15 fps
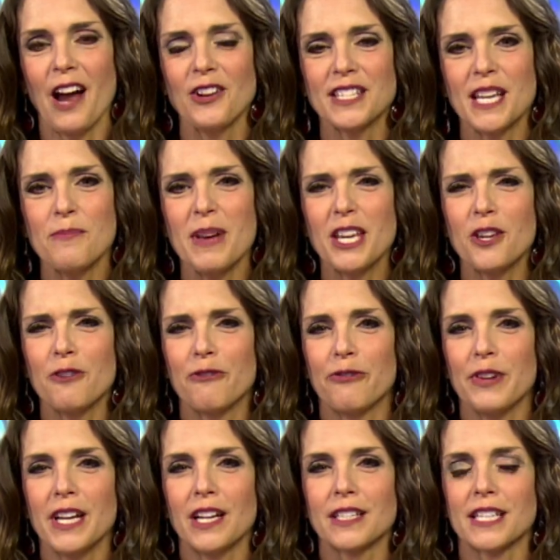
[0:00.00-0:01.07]
does that make you
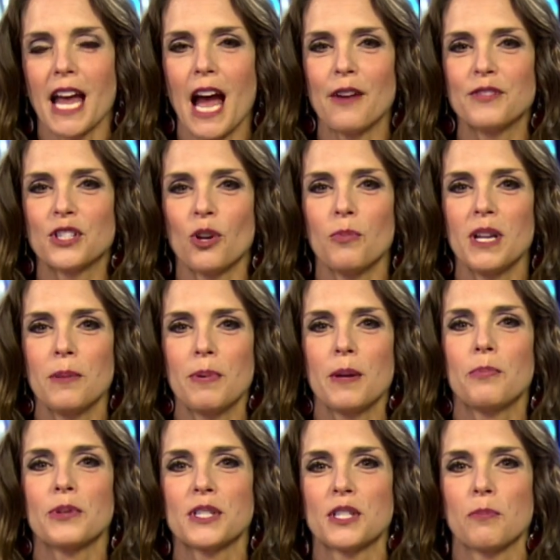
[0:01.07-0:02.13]
feel to have so many
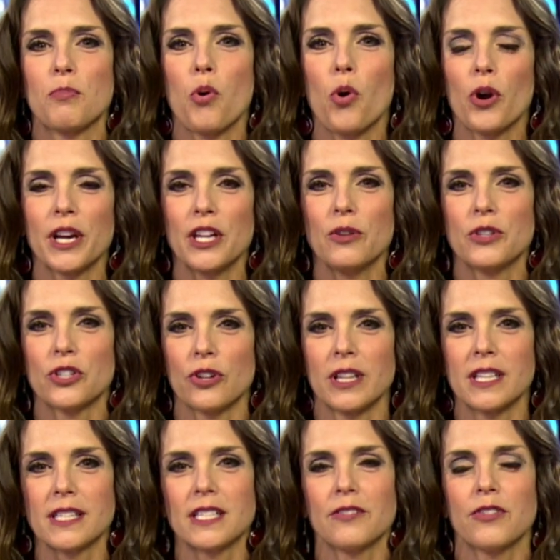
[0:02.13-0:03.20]
people support you during
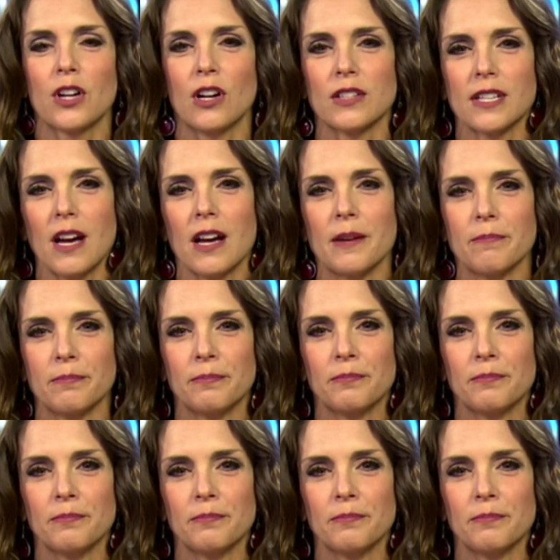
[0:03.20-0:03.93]
this difficult time?